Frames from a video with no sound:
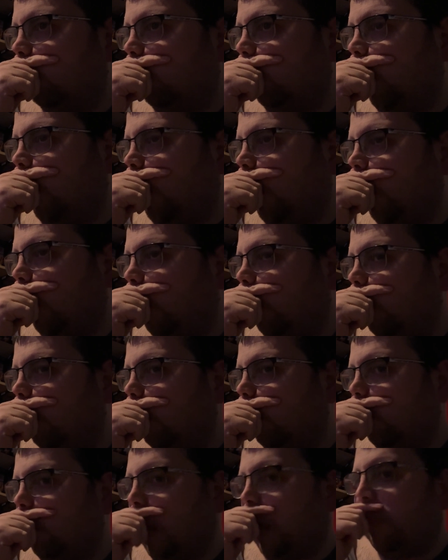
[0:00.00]
Yeah,
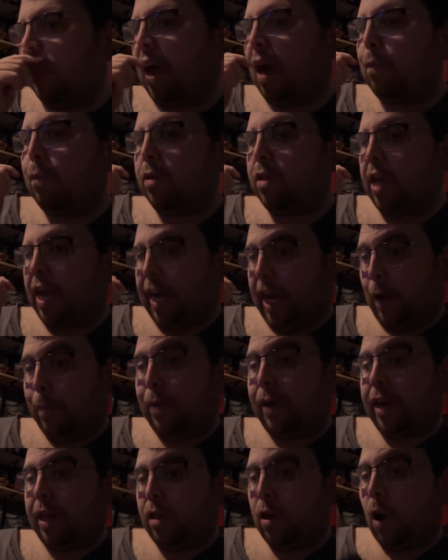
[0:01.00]
and that would take up
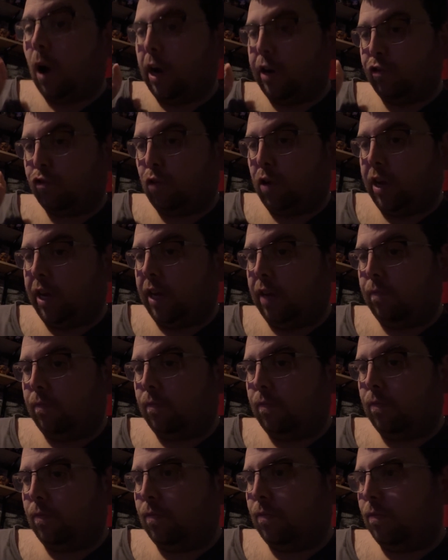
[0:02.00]
an entire street
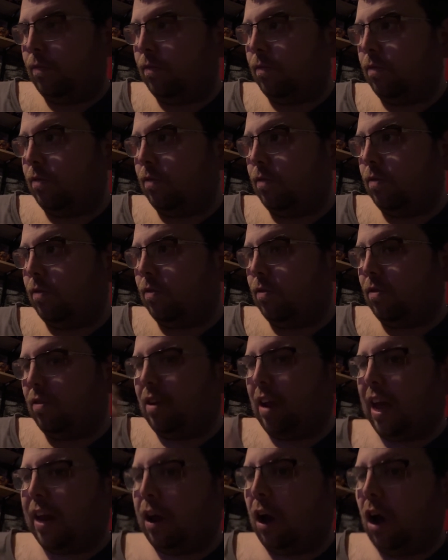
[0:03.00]

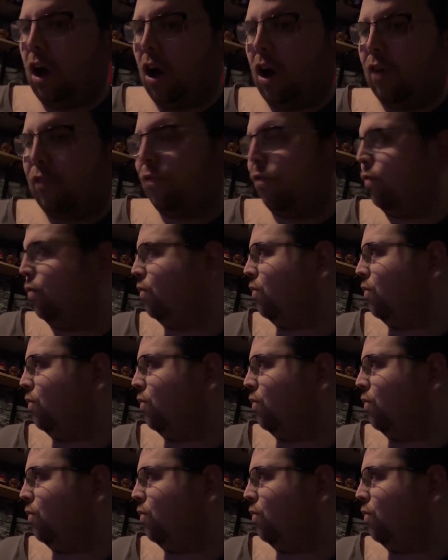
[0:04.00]
and a half.